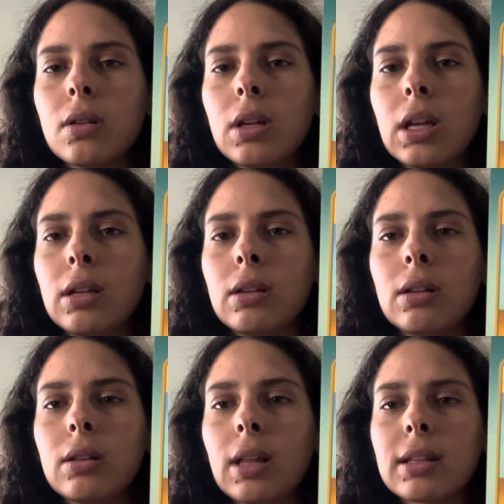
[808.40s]

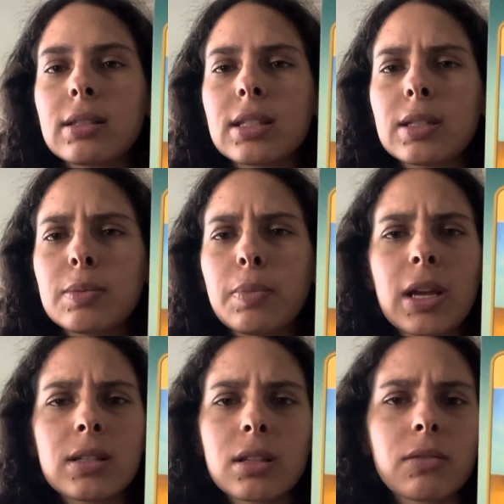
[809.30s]
in that
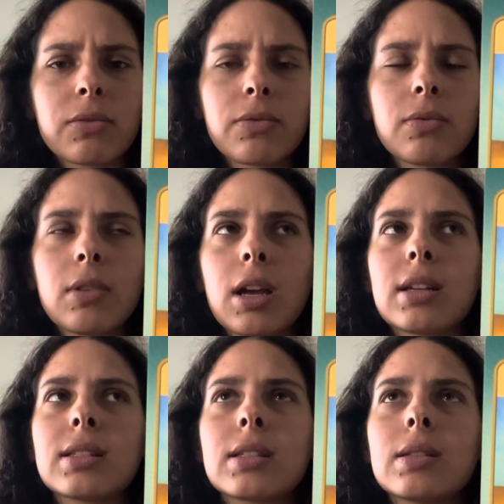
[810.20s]
space of
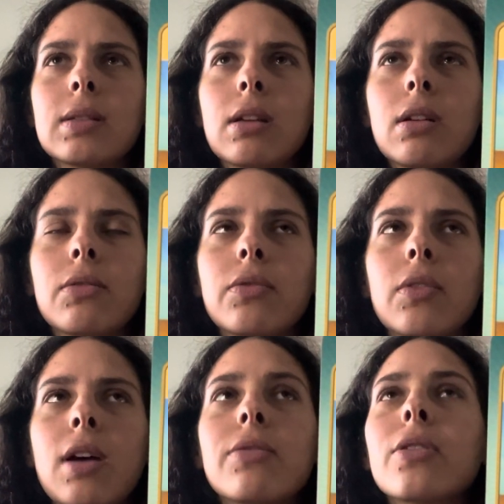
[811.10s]
ex of
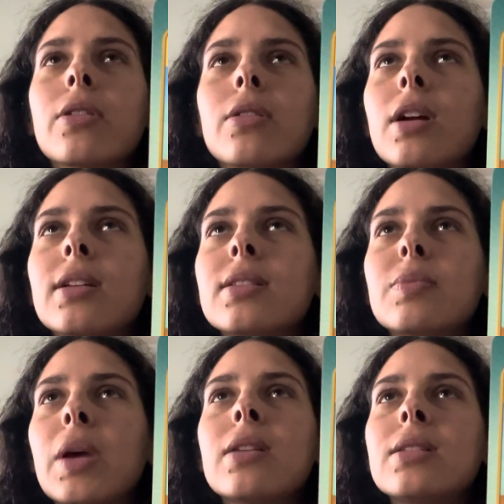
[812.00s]
ever
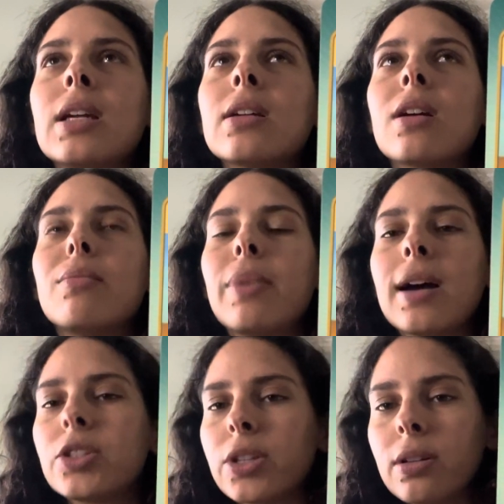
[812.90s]
expanding
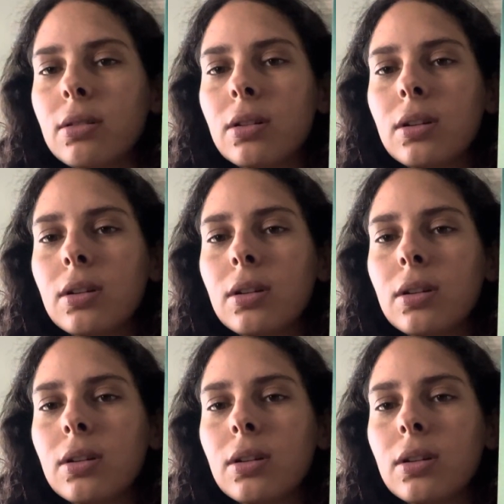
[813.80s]
compassion